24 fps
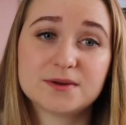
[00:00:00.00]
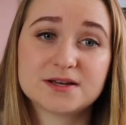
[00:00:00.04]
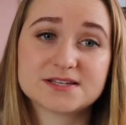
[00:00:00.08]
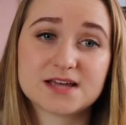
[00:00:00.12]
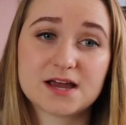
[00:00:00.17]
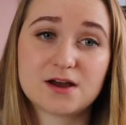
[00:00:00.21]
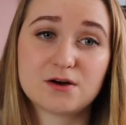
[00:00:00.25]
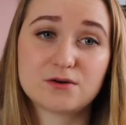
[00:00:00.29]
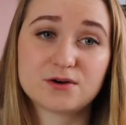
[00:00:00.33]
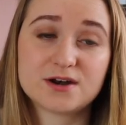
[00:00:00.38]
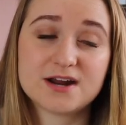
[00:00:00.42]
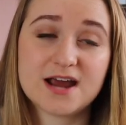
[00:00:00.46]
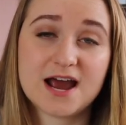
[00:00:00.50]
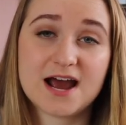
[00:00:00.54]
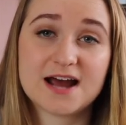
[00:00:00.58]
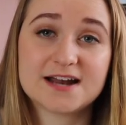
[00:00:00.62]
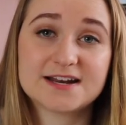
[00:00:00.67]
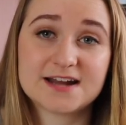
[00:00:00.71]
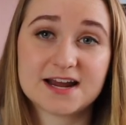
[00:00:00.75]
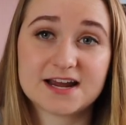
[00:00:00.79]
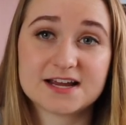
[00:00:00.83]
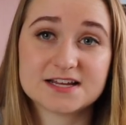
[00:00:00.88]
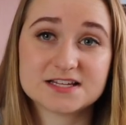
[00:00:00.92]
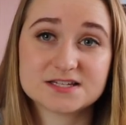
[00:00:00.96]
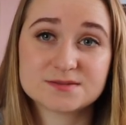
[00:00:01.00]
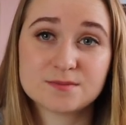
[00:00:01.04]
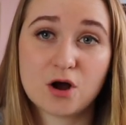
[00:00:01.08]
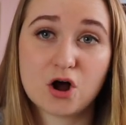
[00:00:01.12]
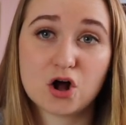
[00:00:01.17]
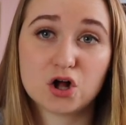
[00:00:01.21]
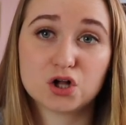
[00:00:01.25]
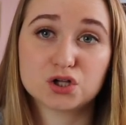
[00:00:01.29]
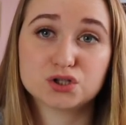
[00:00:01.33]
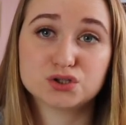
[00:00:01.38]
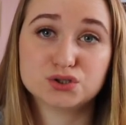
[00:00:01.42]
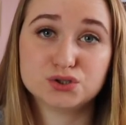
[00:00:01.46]
because I only had a
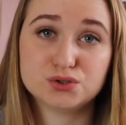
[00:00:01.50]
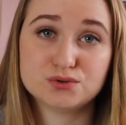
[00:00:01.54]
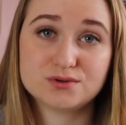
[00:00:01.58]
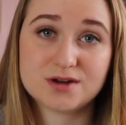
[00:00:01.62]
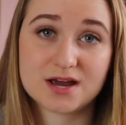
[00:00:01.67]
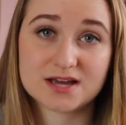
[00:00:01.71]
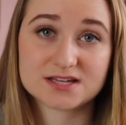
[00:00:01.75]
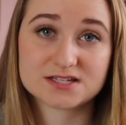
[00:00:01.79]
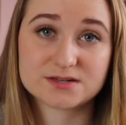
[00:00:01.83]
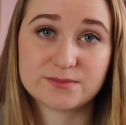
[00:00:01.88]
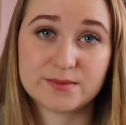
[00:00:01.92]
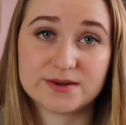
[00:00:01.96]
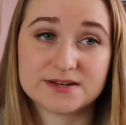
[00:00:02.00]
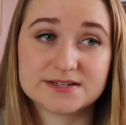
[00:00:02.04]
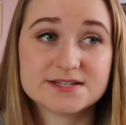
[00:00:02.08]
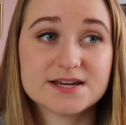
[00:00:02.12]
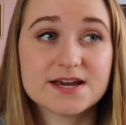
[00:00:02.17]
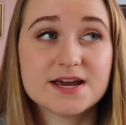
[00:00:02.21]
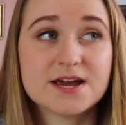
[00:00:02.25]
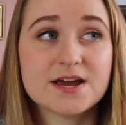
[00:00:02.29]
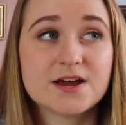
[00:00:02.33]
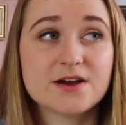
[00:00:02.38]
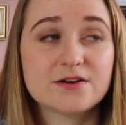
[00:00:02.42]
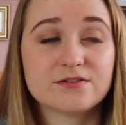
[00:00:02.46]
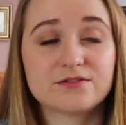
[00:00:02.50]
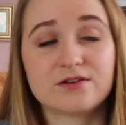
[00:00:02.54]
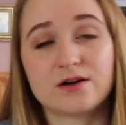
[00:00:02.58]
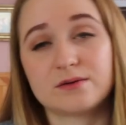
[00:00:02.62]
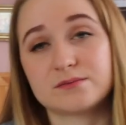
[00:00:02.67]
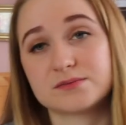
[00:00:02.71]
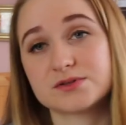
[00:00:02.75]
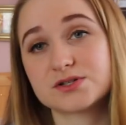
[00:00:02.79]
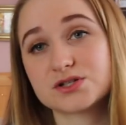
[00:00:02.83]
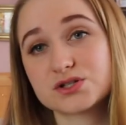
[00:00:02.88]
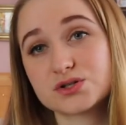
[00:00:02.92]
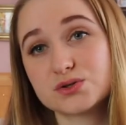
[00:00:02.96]
small New Testament
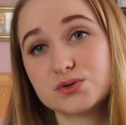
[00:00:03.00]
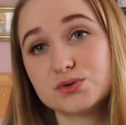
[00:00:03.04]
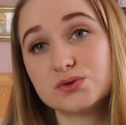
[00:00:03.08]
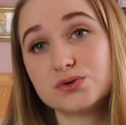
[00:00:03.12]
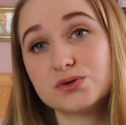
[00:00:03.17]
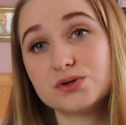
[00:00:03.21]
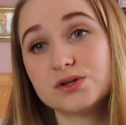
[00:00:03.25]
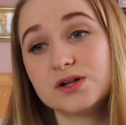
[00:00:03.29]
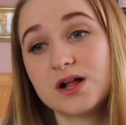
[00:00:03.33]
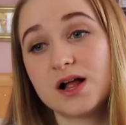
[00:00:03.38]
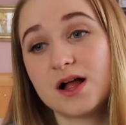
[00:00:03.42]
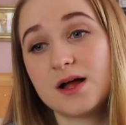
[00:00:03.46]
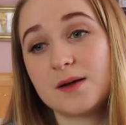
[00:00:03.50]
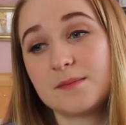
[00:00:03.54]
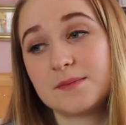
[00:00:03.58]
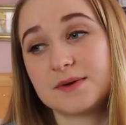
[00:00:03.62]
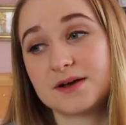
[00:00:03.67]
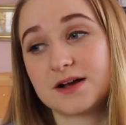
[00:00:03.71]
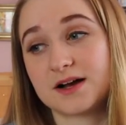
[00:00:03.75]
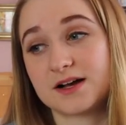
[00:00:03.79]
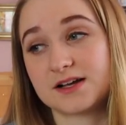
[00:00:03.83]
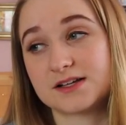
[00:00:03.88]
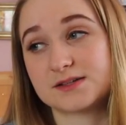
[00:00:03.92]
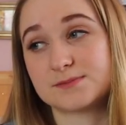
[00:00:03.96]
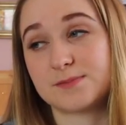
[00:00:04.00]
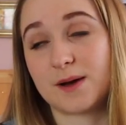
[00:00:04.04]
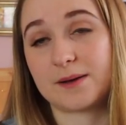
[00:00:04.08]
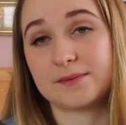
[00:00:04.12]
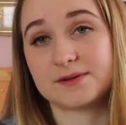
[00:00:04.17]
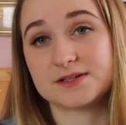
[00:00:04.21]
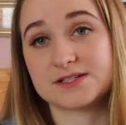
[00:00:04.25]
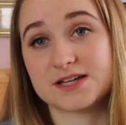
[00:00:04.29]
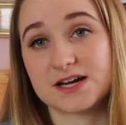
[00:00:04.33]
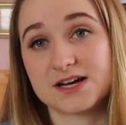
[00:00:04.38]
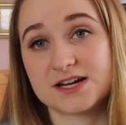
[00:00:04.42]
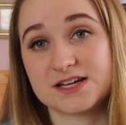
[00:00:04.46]
from school, because
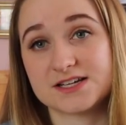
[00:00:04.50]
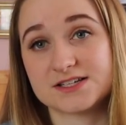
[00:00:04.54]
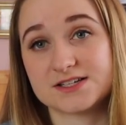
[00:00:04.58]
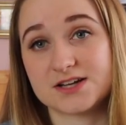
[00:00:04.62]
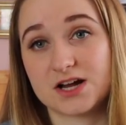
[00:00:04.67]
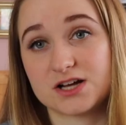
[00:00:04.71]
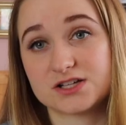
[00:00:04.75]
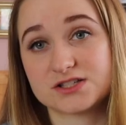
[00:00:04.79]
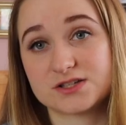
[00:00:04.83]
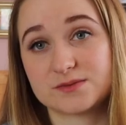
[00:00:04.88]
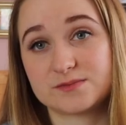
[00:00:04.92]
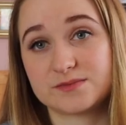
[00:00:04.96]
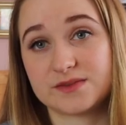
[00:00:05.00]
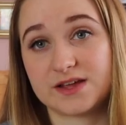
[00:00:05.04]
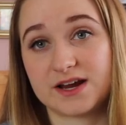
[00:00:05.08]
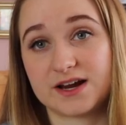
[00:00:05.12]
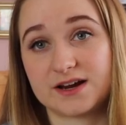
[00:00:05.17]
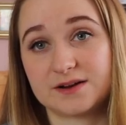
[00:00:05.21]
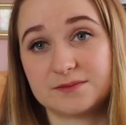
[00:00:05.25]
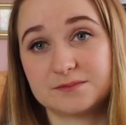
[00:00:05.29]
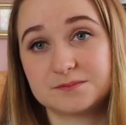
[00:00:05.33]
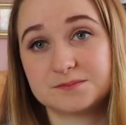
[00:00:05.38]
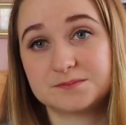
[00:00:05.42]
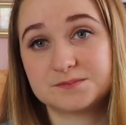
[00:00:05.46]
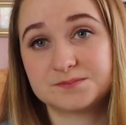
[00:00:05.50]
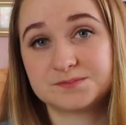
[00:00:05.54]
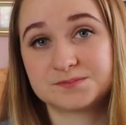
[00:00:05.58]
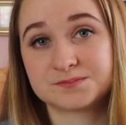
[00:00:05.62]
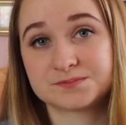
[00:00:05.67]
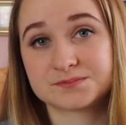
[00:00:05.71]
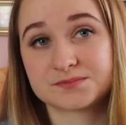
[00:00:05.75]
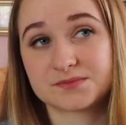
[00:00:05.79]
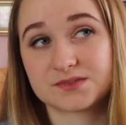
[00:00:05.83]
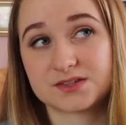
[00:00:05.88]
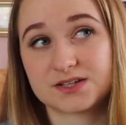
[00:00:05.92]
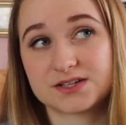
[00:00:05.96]
Bible study is not something
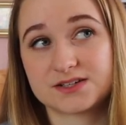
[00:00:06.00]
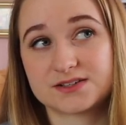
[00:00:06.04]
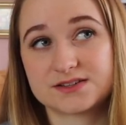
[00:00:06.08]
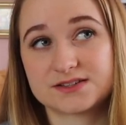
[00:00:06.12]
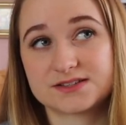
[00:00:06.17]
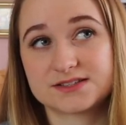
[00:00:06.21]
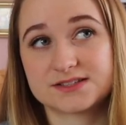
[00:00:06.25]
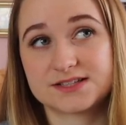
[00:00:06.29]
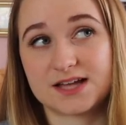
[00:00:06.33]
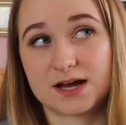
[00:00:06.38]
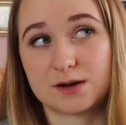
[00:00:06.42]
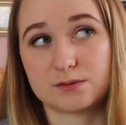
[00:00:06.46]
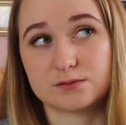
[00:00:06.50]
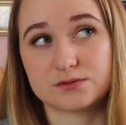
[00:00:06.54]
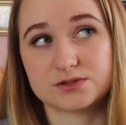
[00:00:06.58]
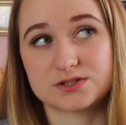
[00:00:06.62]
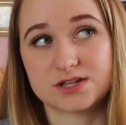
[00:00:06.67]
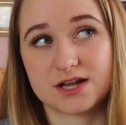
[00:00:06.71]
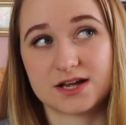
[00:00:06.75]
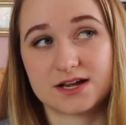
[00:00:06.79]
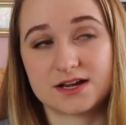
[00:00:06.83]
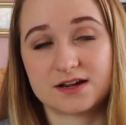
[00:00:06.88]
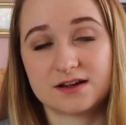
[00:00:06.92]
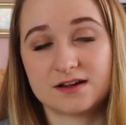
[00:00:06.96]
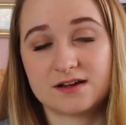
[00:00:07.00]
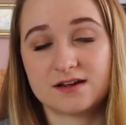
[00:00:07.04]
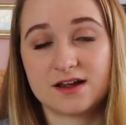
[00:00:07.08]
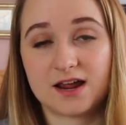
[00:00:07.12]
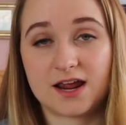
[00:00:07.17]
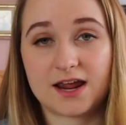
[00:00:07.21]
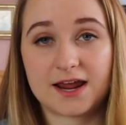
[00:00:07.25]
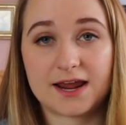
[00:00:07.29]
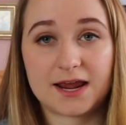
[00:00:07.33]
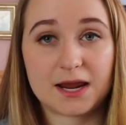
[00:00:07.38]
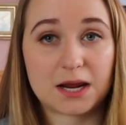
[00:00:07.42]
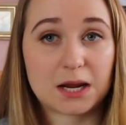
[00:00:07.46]
that was like
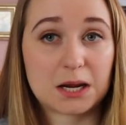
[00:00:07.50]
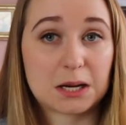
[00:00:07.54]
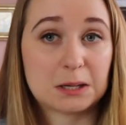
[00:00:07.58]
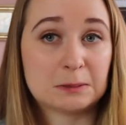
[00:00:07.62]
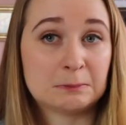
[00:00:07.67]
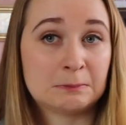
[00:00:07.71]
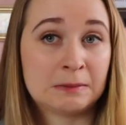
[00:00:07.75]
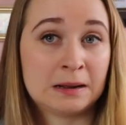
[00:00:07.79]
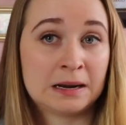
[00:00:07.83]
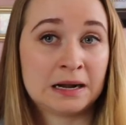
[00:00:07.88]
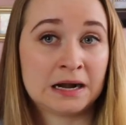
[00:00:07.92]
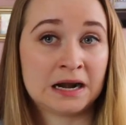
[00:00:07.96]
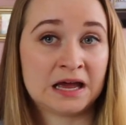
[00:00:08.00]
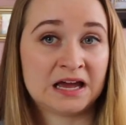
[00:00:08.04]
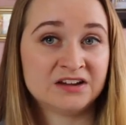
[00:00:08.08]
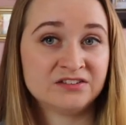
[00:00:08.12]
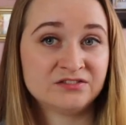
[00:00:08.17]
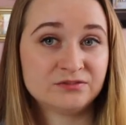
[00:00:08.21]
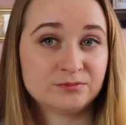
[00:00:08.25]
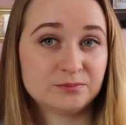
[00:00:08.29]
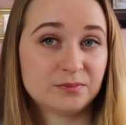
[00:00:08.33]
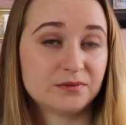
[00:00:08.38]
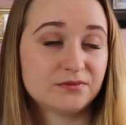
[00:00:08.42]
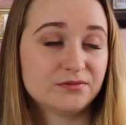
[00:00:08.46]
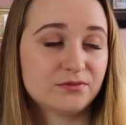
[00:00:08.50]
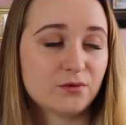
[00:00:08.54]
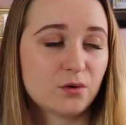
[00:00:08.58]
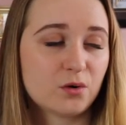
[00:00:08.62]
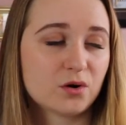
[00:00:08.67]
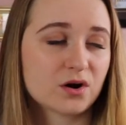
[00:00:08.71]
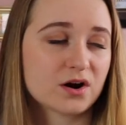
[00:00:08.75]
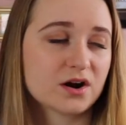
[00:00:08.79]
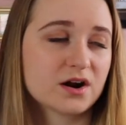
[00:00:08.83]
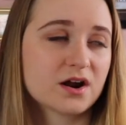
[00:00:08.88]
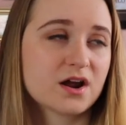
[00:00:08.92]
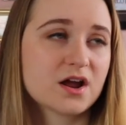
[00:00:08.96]
in my life
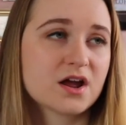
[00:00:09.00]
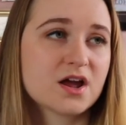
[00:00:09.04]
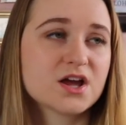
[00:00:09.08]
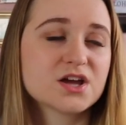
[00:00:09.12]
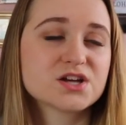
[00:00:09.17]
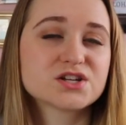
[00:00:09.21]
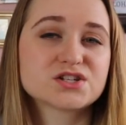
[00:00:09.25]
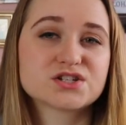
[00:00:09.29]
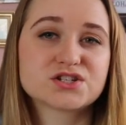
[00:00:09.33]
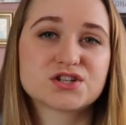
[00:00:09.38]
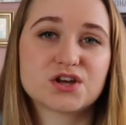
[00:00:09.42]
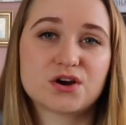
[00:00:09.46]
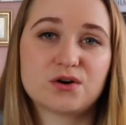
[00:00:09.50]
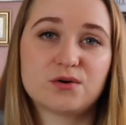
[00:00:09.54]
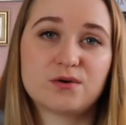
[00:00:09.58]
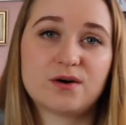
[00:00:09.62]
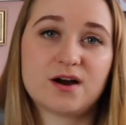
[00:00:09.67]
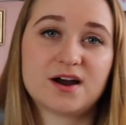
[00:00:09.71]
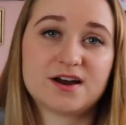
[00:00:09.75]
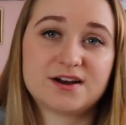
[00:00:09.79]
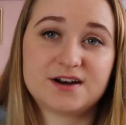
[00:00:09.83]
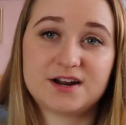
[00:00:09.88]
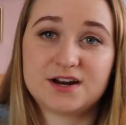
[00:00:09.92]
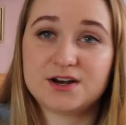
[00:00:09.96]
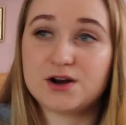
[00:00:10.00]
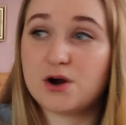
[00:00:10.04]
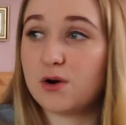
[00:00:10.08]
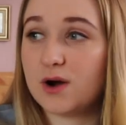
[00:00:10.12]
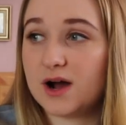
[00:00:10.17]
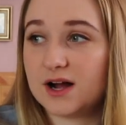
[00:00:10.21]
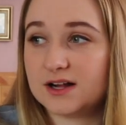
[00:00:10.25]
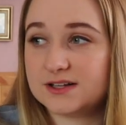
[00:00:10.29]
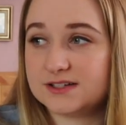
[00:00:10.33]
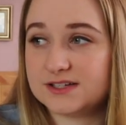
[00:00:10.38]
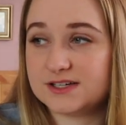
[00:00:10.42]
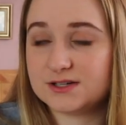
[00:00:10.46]
before. So, and I know
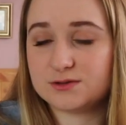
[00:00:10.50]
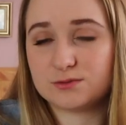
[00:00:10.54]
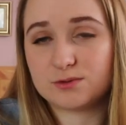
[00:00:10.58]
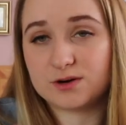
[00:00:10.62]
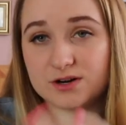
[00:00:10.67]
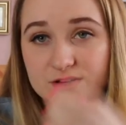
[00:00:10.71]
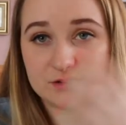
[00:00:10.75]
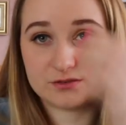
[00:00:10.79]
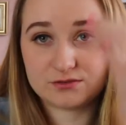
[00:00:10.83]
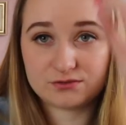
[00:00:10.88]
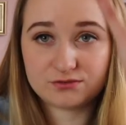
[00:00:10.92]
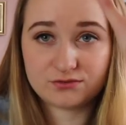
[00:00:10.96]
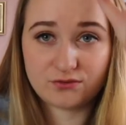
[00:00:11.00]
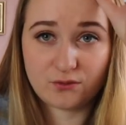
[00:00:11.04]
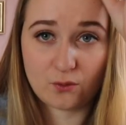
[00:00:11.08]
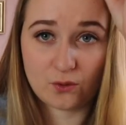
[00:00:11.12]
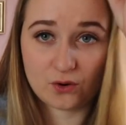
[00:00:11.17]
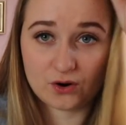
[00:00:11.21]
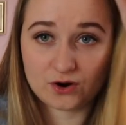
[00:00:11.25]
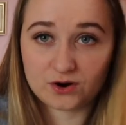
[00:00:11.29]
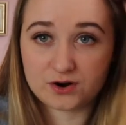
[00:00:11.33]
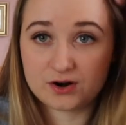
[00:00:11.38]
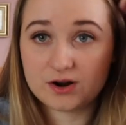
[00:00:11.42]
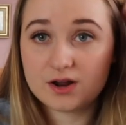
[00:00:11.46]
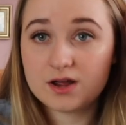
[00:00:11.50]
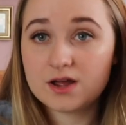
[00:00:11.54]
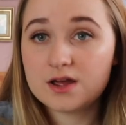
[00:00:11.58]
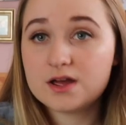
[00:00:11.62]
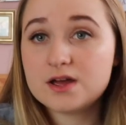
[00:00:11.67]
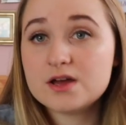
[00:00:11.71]
I'll need one for